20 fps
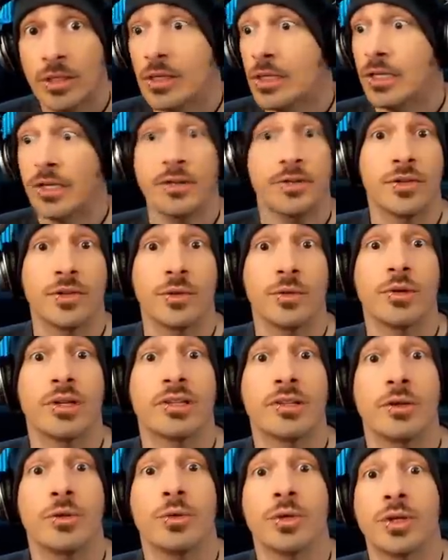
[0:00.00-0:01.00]
it is a
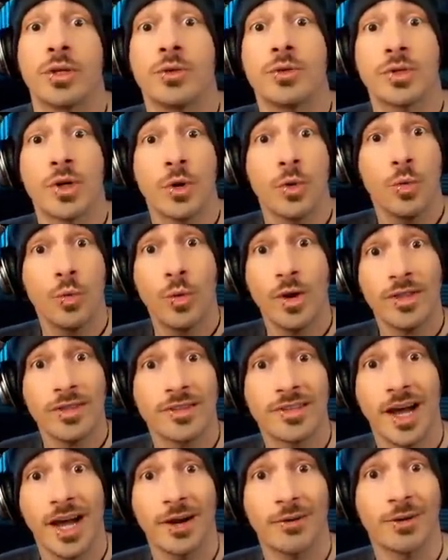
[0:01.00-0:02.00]
unit that you can use with
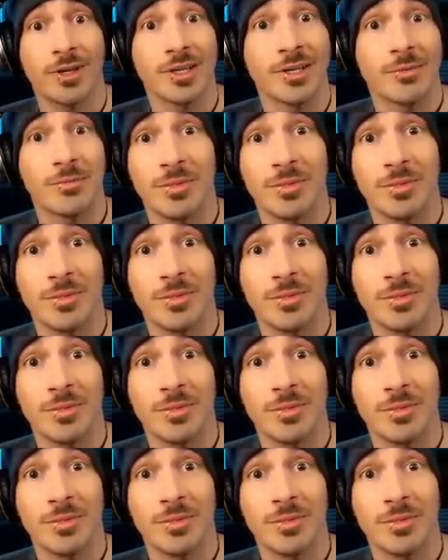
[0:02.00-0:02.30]
Tyron